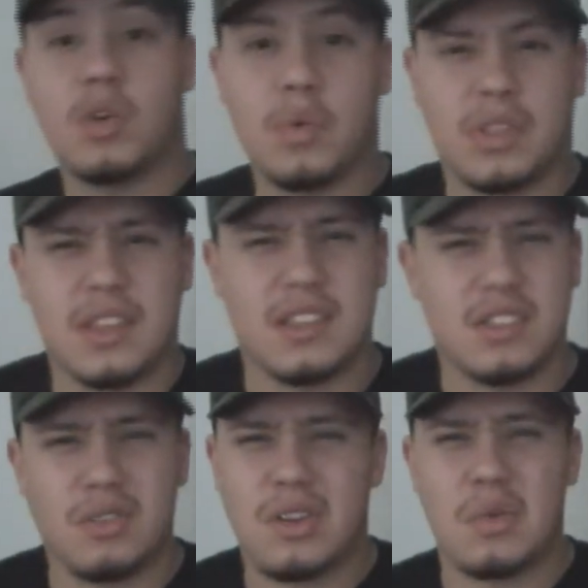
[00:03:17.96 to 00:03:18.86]
go with
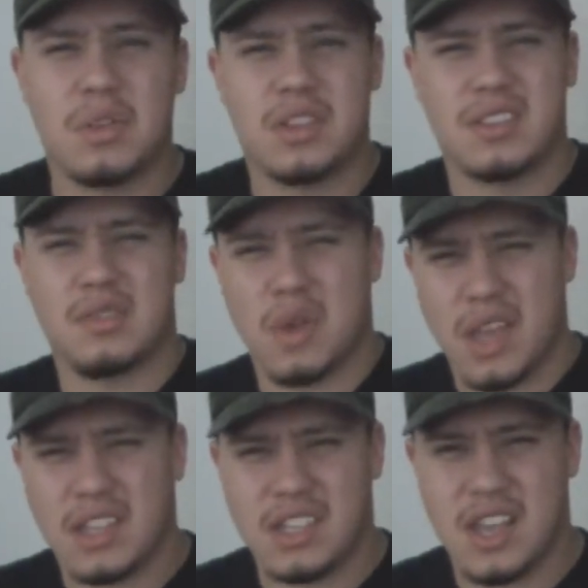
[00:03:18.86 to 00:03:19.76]
this. Don't go with
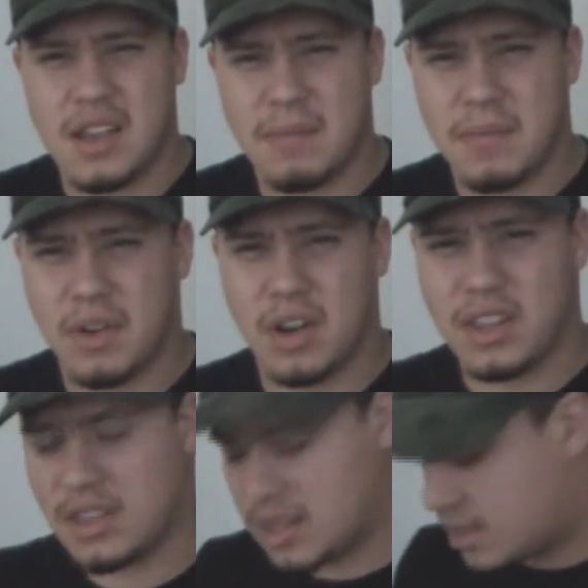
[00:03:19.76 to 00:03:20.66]
AGM or
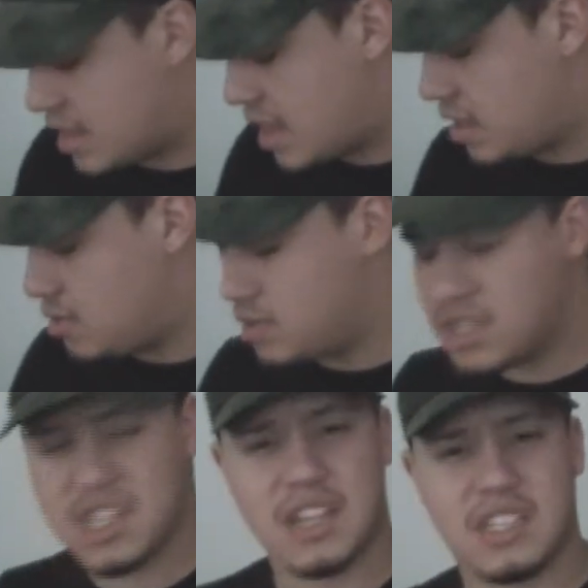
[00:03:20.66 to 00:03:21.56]
anything like that.
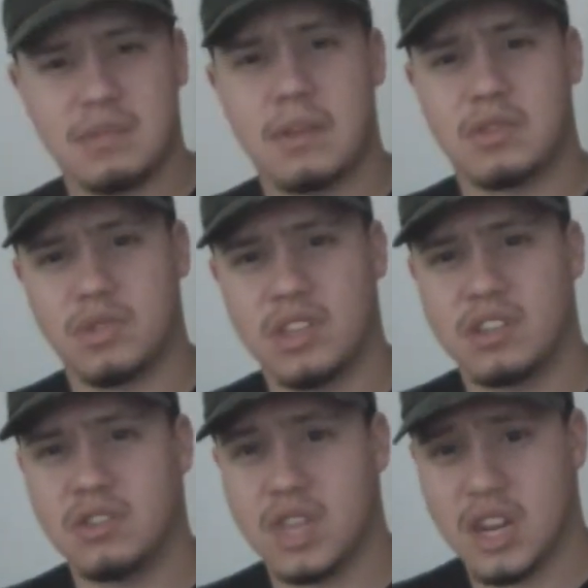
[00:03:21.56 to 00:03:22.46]
UTG actually makes really
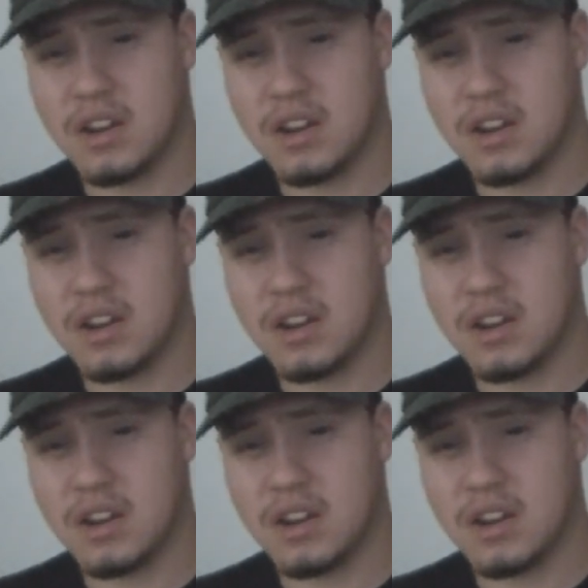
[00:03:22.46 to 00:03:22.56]
good